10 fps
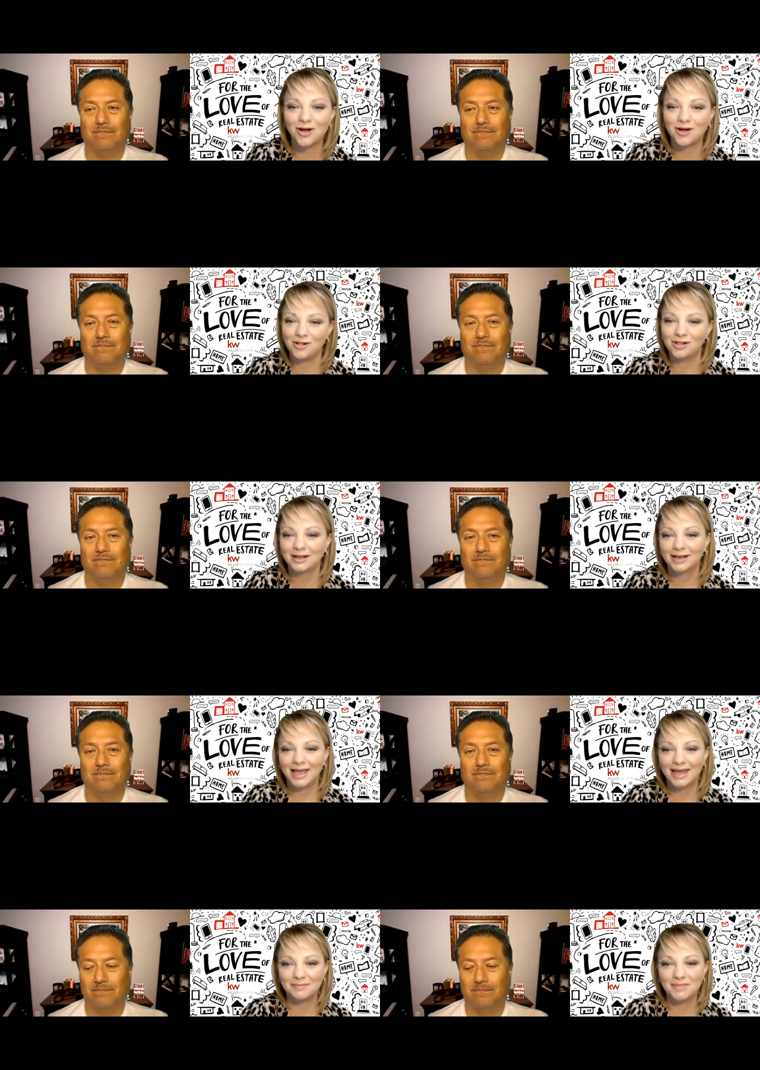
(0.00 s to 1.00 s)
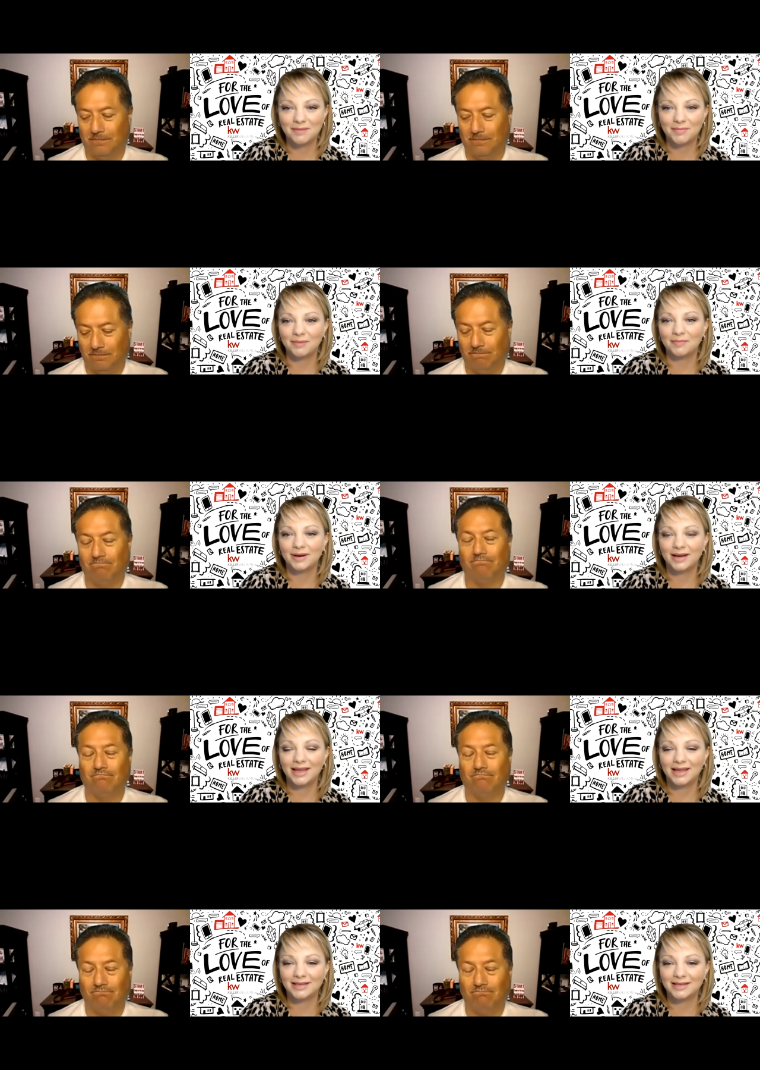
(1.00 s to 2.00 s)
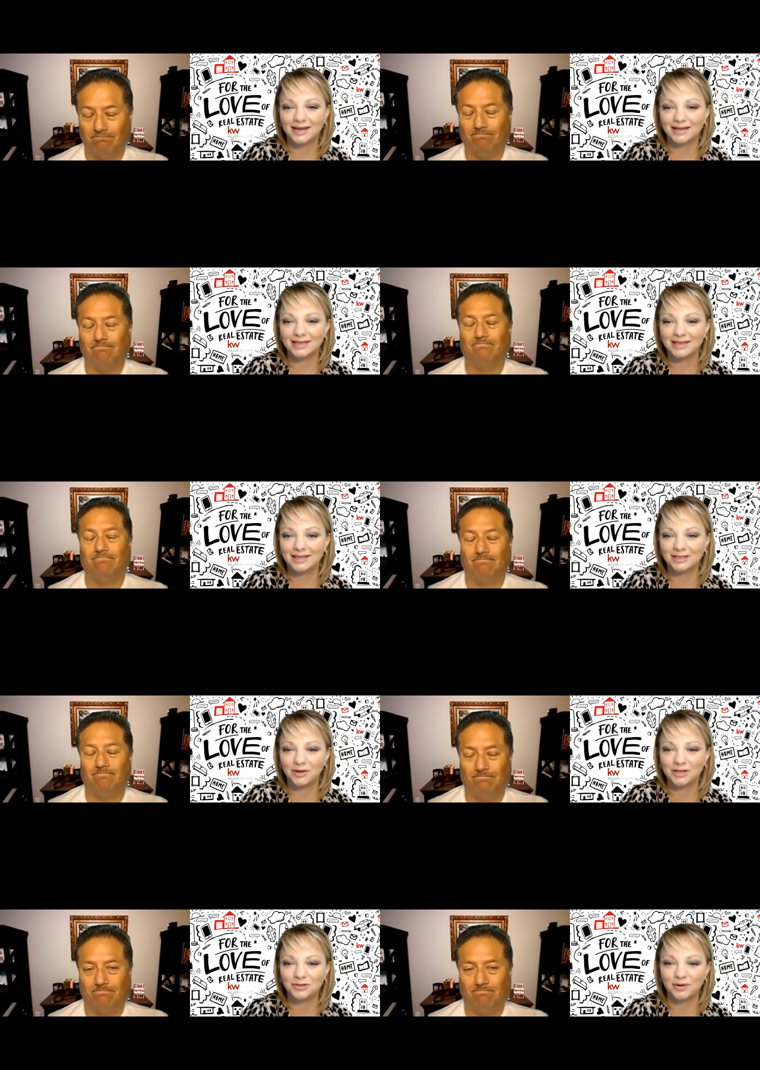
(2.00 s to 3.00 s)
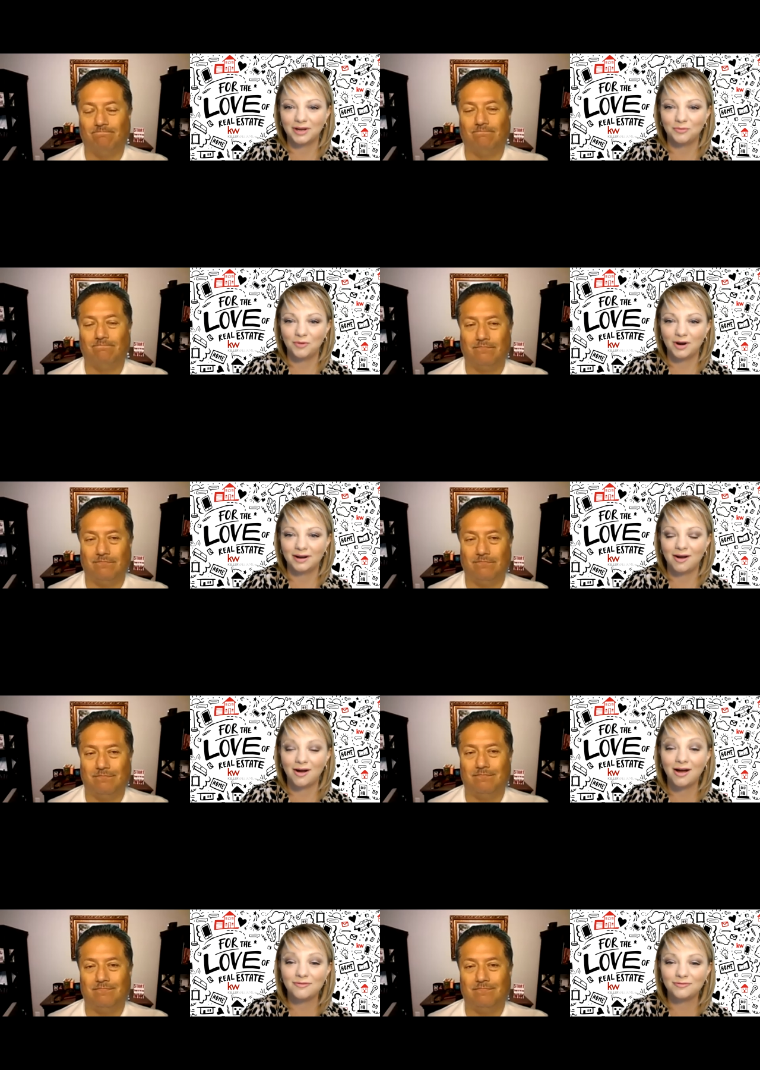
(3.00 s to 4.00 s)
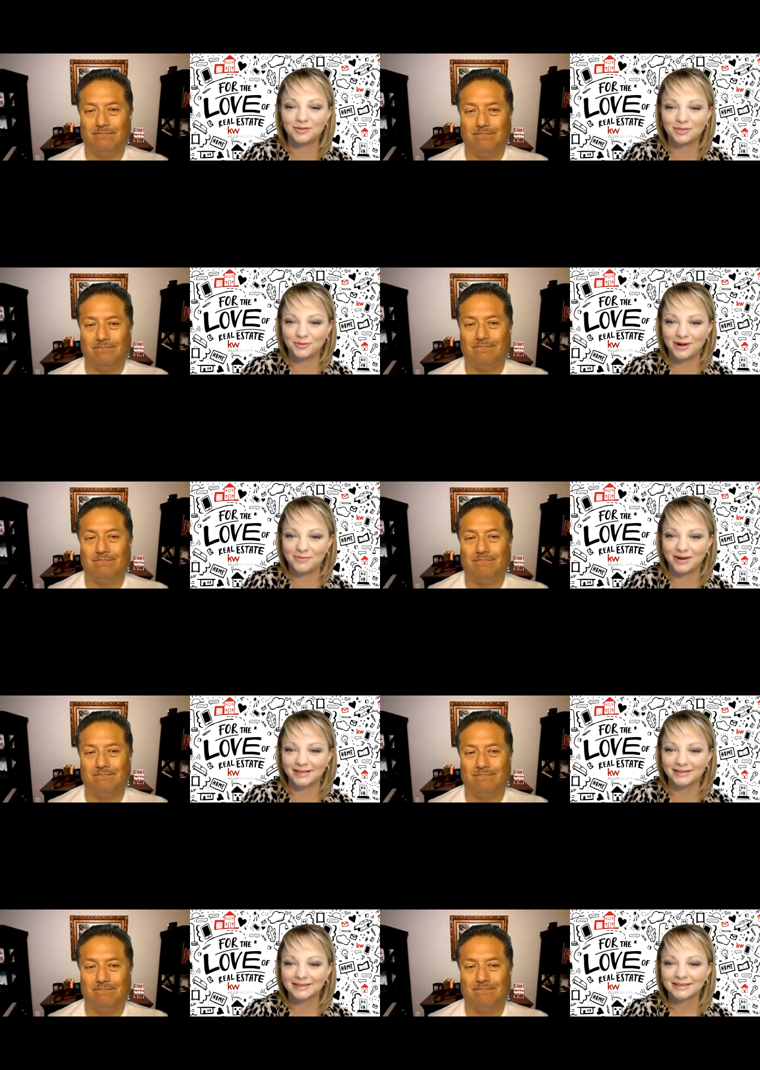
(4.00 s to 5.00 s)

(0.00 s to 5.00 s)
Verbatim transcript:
Speaker 1: call at a minimum and uh, kick 2021 off the right way.